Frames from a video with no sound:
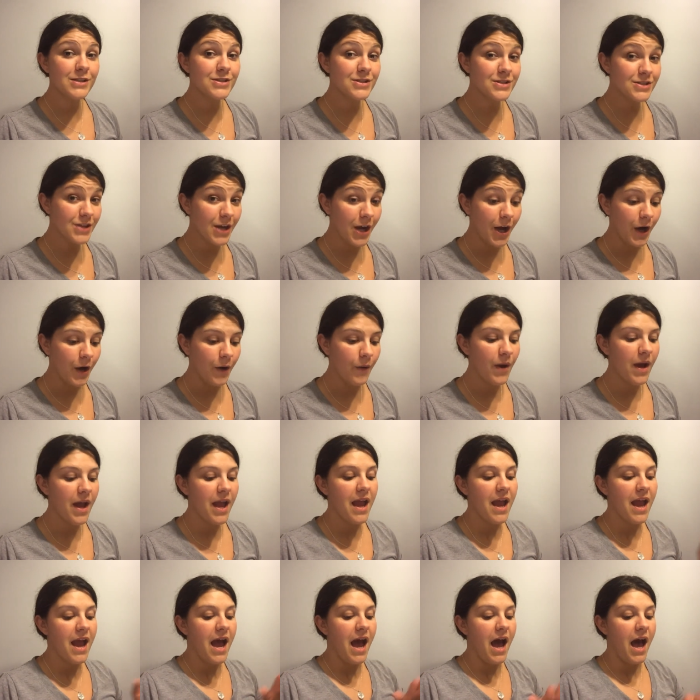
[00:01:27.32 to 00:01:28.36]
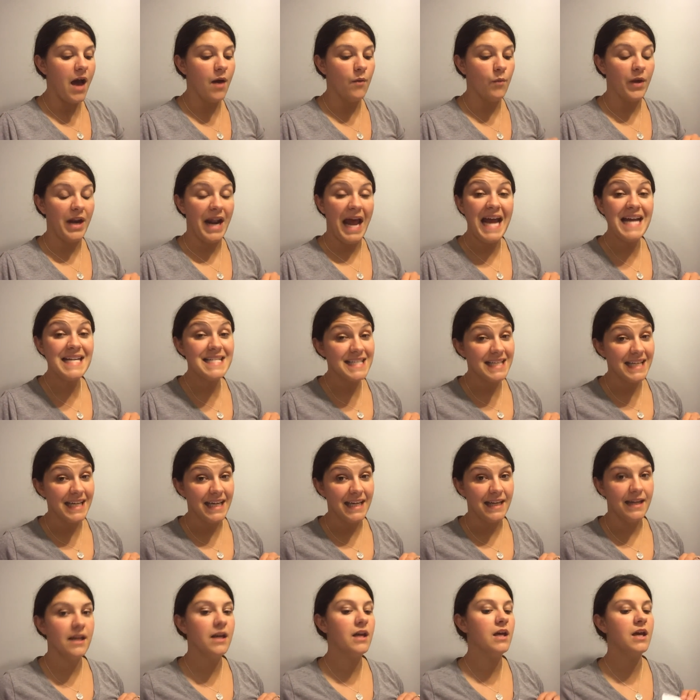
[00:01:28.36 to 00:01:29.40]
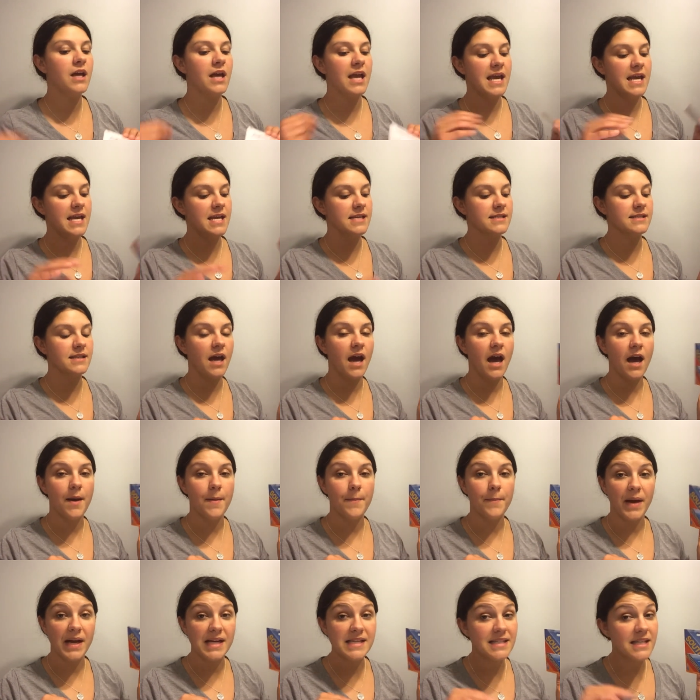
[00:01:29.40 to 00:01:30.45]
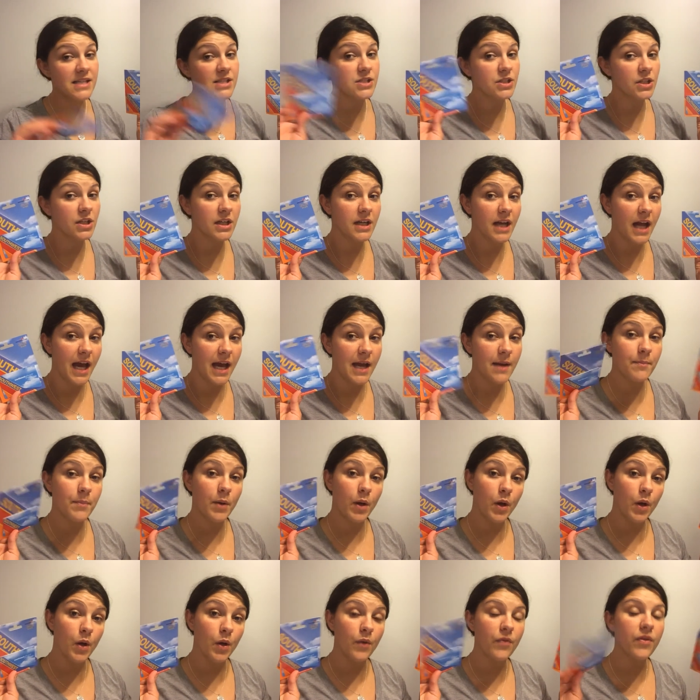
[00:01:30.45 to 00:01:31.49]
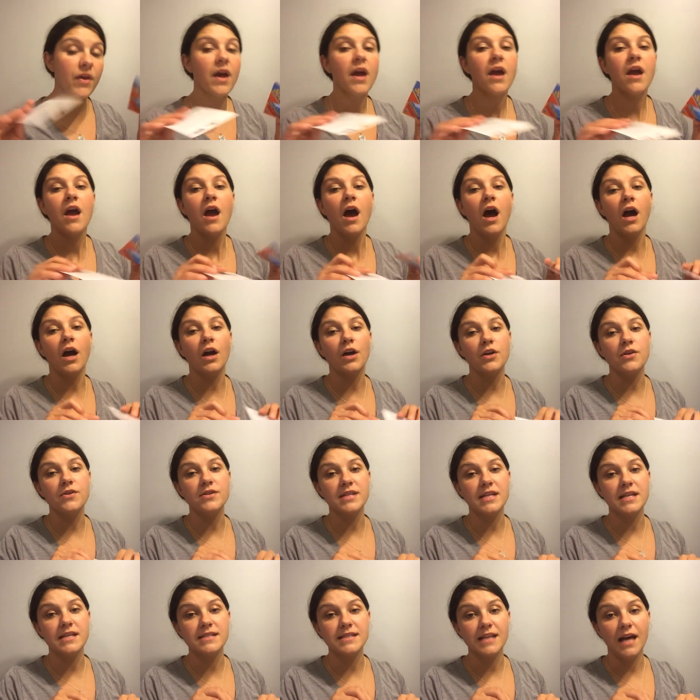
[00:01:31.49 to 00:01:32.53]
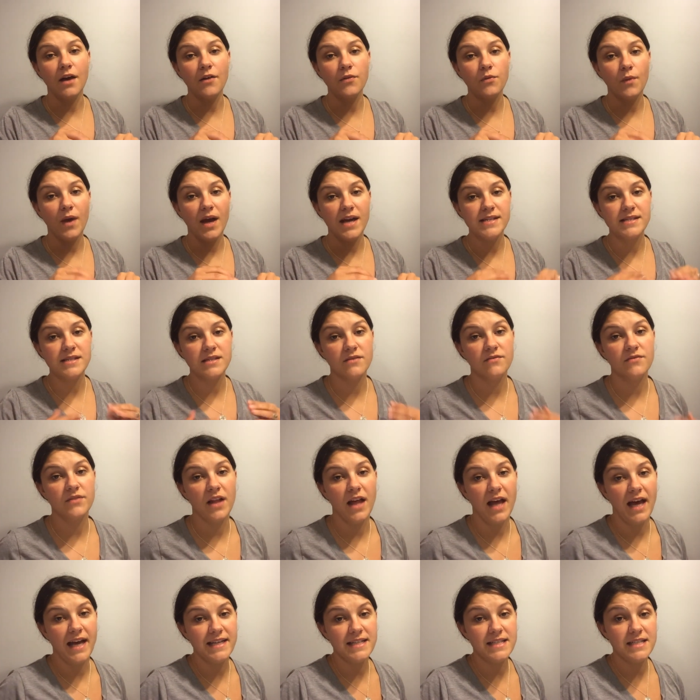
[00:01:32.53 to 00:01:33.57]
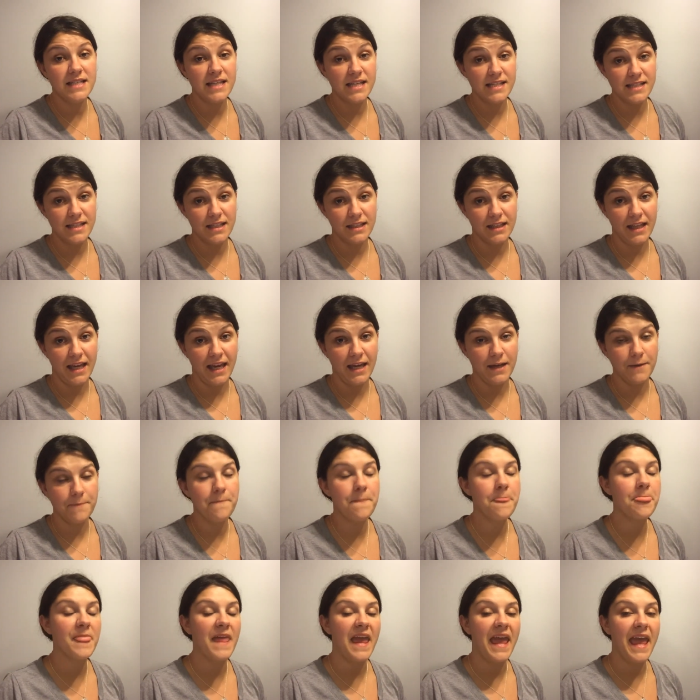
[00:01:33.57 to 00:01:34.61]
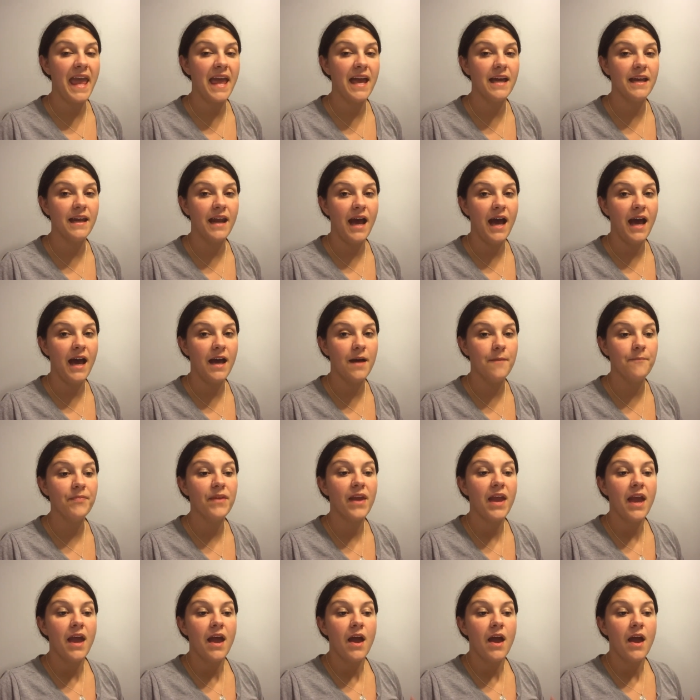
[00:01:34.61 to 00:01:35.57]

So um, what I did is um, my sister and I both are using Southwest to fly to Disneyland and um,